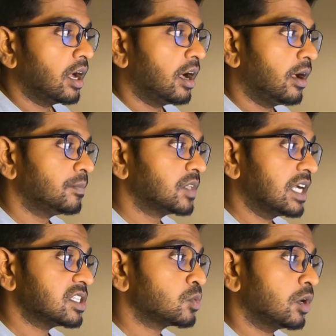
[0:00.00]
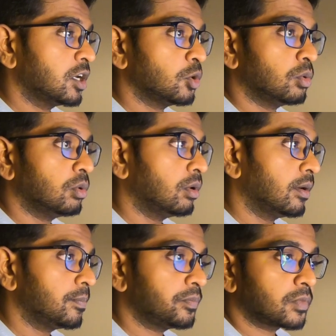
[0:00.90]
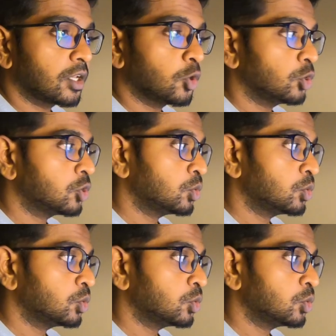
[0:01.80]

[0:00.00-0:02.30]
I just wanted to go